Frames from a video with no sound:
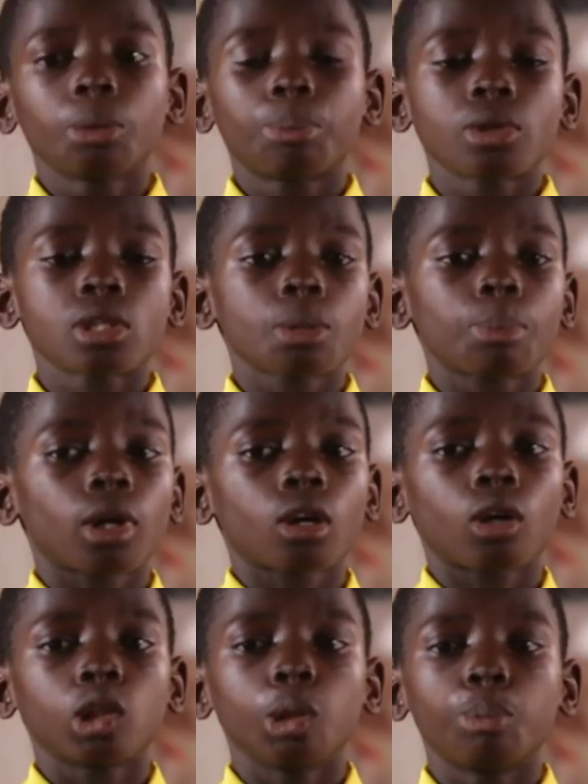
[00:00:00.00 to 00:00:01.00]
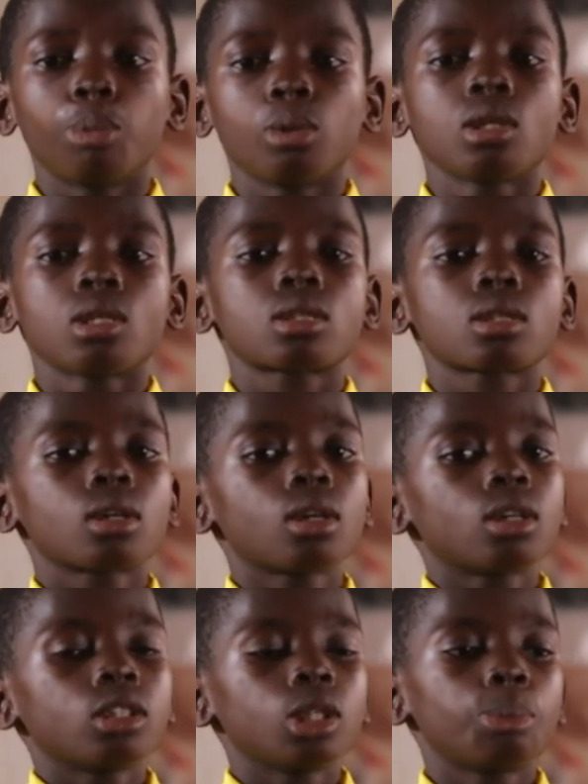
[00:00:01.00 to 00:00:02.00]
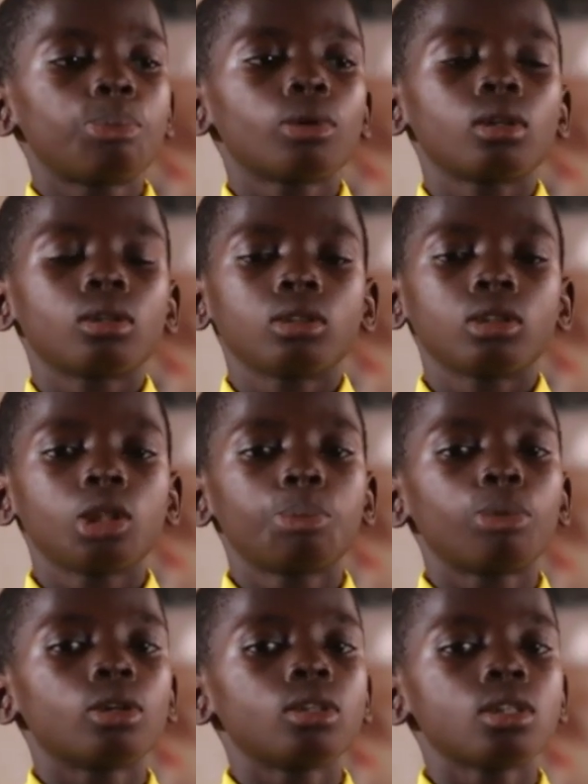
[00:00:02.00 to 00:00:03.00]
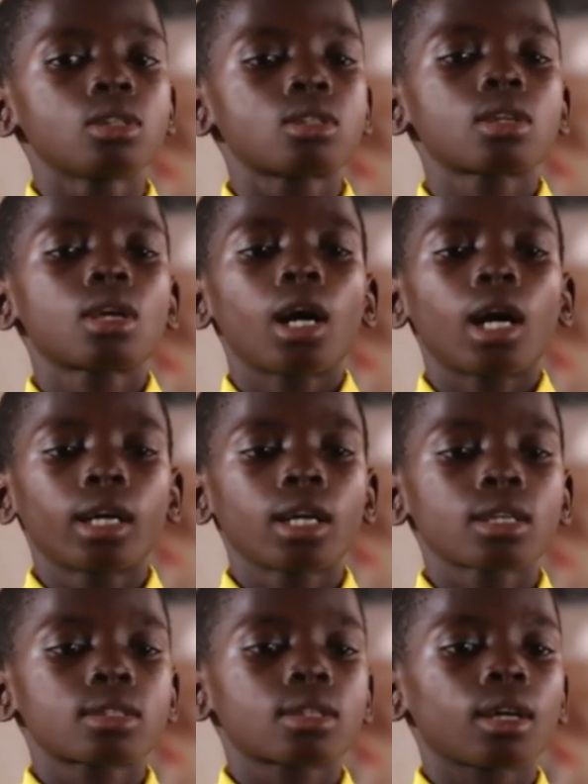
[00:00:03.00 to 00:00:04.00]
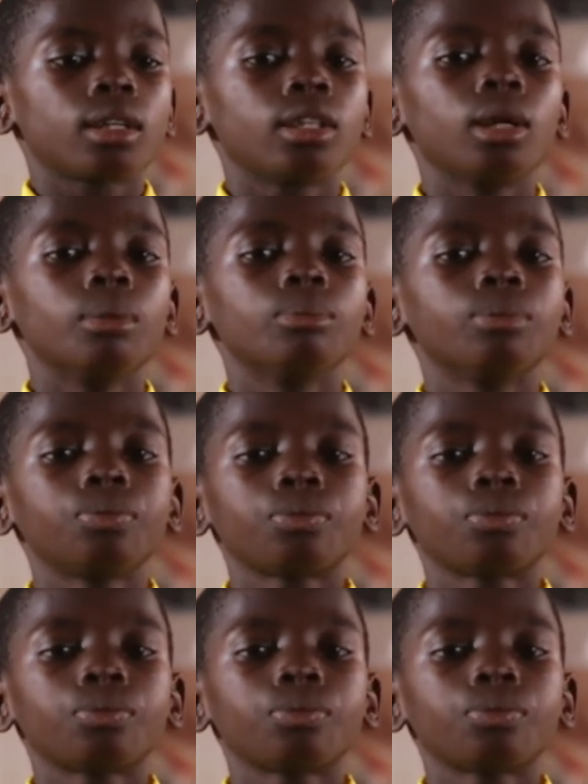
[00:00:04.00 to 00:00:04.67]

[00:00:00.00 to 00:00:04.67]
and the principal called the police. The police arrested them